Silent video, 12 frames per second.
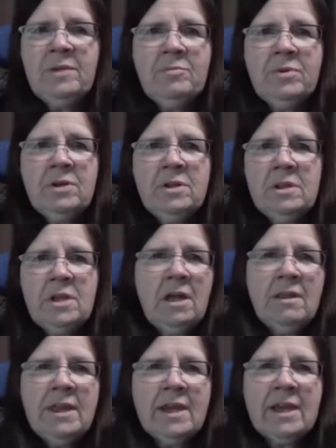people and
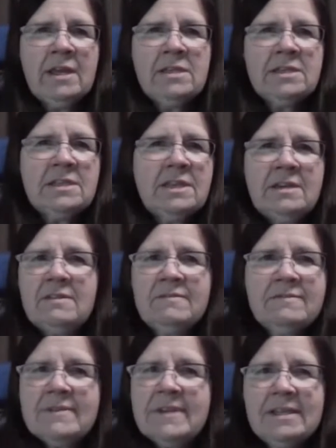all that kind of stuff.
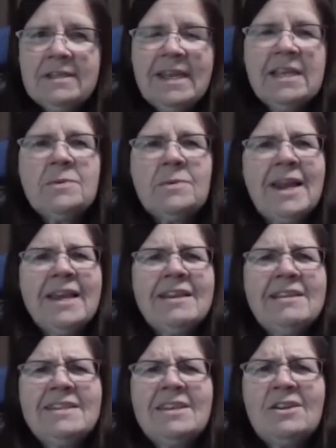That's what I
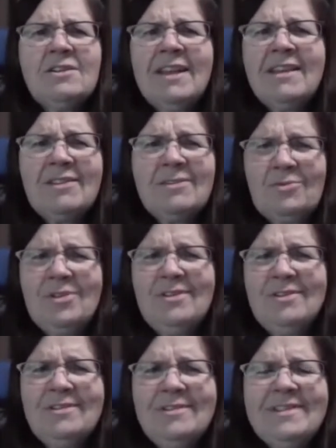consider like
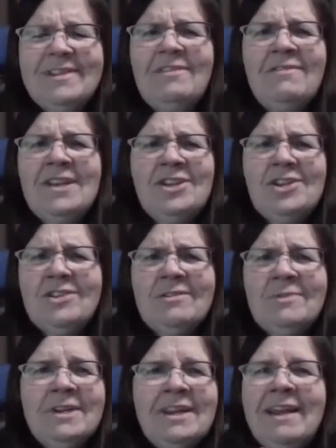thrillers and adventure
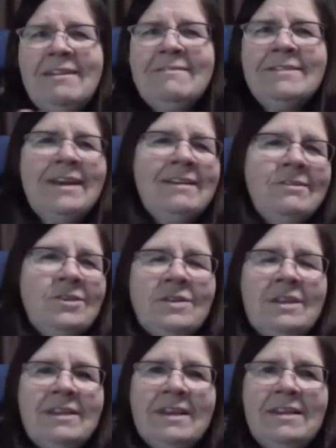and whatnot. I don't do
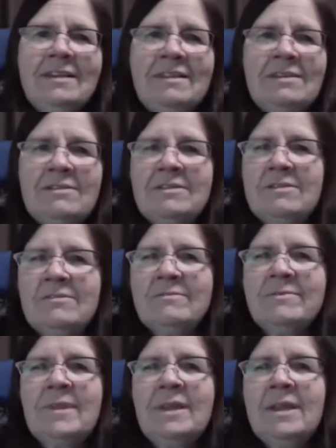any of that either. So
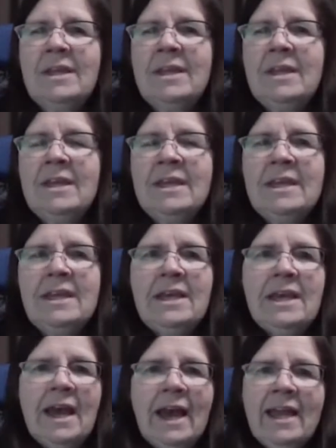
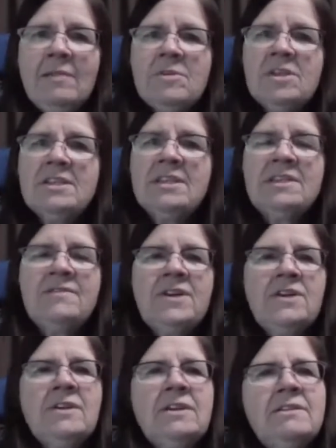I am just this
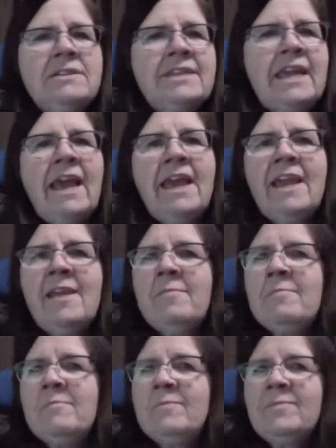very
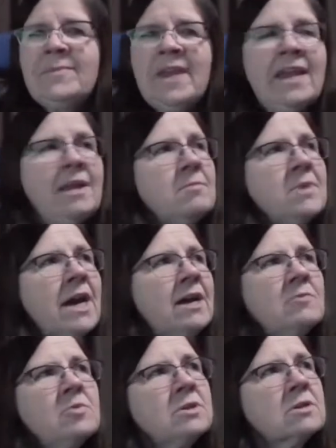tame
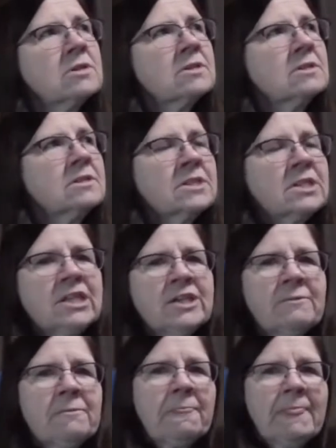kind of
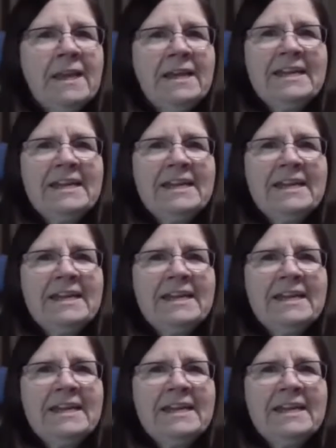person,